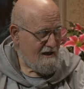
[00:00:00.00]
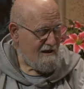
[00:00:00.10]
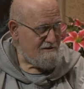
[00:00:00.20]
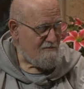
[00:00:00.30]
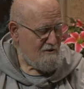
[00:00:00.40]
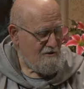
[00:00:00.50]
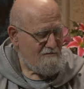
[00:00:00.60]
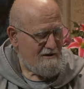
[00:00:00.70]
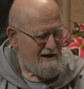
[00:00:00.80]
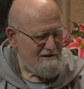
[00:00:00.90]
And the Pope,
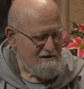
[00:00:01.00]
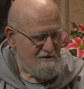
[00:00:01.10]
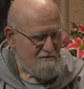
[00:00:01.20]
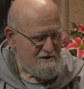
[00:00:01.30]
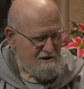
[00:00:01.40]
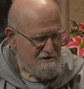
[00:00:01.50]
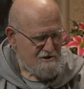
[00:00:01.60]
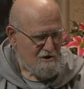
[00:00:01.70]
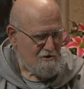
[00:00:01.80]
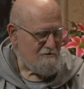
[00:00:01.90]
right. I think, was
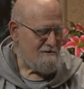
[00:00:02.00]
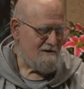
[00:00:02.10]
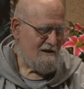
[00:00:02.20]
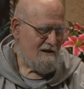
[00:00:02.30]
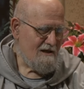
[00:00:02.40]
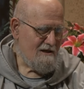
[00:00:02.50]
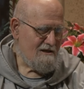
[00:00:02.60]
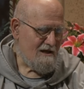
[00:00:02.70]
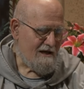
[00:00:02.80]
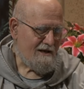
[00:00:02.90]
concerned.
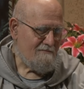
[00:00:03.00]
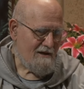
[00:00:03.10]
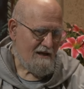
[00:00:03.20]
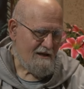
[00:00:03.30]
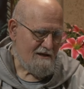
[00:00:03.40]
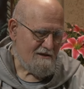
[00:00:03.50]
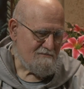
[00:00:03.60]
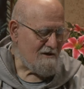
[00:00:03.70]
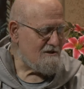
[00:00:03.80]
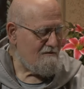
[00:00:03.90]
You got to make it,
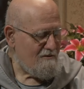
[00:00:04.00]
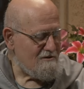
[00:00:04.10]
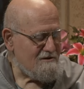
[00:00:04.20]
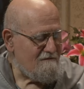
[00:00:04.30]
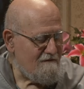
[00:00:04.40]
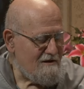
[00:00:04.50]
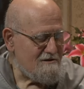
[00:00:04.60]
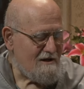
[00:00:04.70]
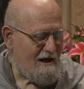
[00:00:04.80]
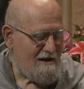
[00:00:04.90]
especially a person
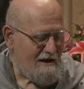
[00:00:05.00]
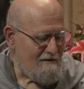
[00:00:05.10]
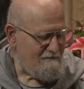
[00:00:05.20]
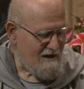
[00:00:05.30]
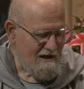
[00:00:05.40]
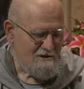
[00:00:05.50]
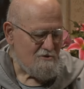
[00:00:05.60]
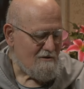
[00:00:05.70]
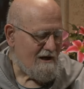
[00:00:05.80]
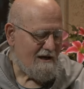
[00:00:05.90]
feels, I, I'm
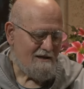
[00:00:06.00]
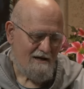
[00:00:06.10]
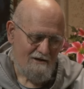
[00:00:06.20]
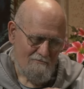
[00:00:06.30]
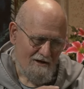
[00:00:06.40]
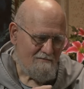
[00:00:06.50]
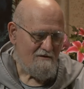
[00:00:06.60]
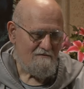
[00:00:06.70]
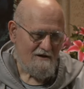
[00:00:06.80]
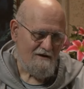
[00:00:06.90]
contrite, I want to
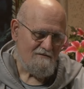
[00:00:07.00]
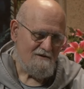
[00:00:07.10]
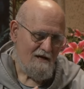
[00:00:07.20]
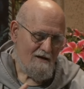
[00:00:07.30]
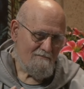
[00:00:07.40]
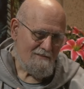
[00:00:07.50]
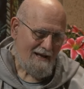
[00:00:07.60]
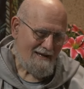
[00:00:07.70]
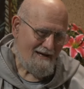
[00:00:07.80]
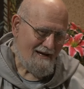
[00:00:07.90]
be forgiven, but
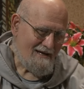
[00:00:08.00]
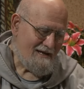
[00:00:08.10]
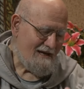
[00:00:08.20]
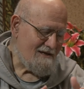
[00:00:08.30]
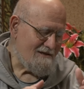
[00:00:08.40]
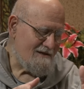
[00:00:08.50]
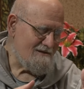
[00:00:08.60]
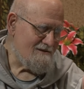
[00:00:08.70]
I, I can't get.